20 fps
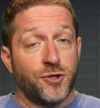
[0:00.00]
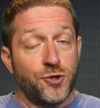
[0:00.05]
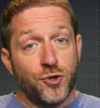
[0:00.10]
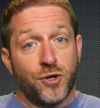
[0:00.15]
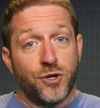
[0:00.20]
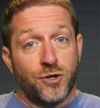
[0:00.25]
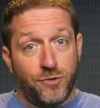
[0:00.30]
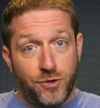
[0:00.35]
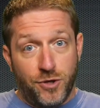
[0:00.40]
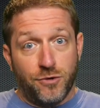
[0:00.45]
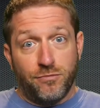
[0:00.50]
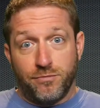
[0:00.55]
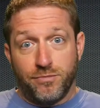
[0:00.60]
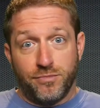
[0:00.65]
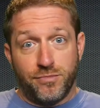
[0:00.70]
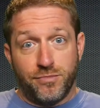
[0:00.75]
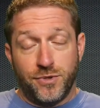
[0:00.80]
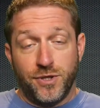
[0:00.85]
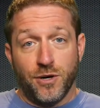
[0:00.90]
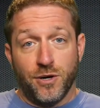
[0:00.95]

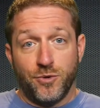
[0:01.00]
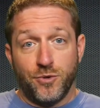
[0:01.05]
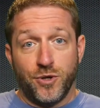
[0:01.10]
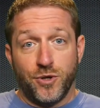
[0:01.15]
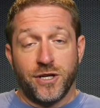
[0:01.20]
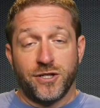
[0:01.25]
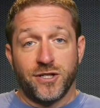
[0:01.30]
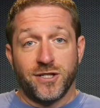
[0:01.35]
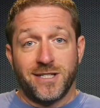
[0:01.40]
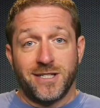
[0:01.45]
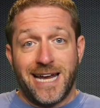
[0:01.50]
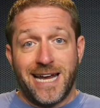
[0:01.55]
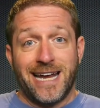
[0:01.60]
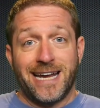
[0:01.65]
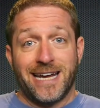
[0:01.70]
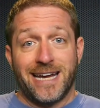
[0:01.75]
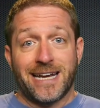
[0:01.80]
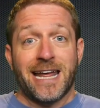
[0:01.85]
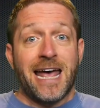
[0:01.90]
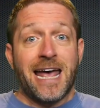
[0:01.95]
You could just
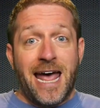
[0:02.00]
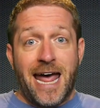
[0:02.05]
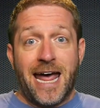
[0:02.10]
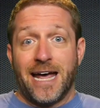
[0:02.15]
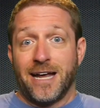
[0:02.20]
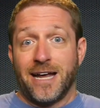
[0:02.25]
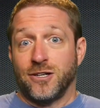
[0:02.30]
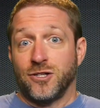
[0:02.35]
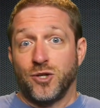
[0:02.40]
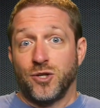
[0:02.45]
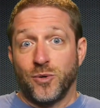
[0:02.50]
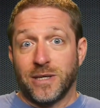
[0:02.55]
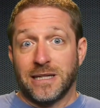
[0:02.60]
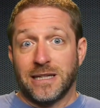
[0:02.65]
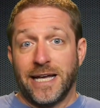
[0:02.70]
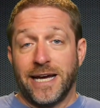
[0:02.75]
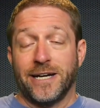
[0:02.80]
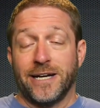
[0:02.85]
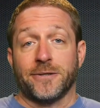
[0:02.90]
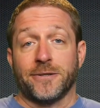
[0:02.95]
take it and do it
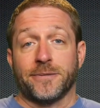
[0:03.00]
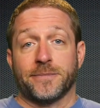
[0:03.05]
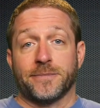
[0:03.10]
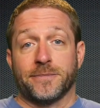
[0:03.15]
later.